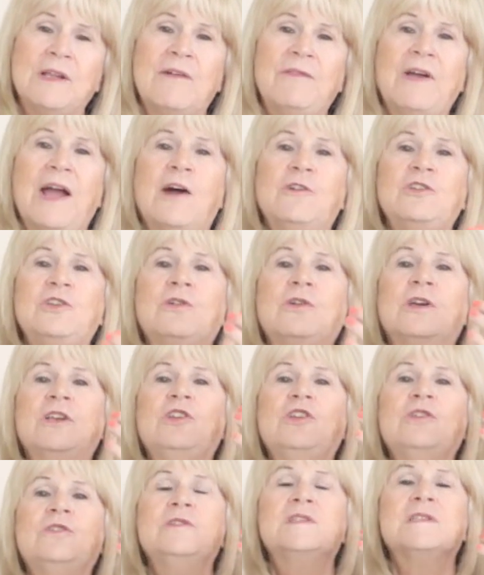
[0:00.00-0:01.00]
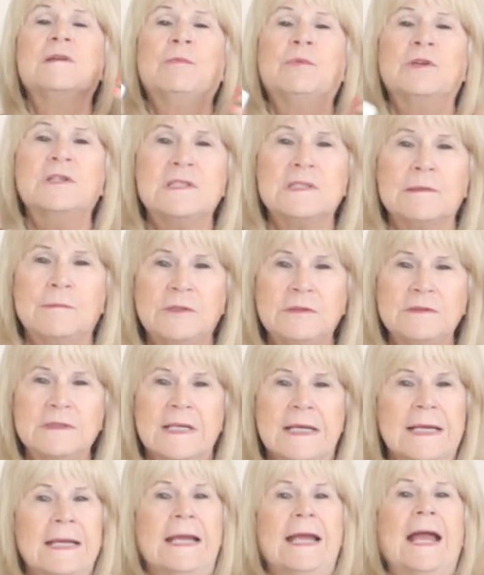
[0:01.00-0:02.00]
of how you can use the principles
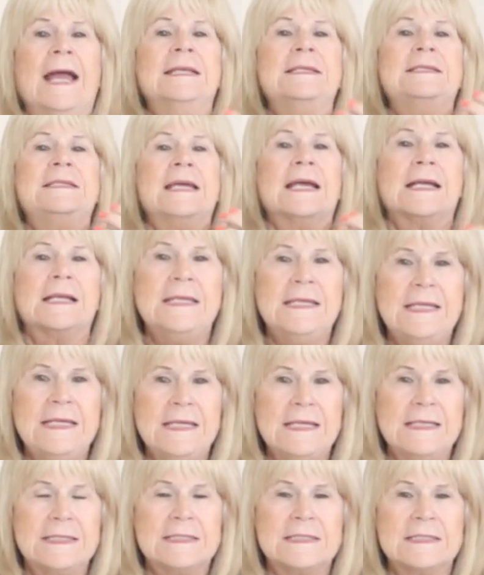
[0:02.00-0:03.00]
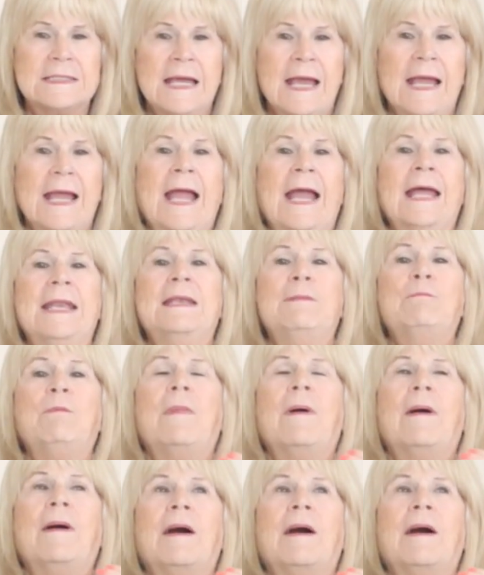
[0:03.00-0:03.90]
and techniques and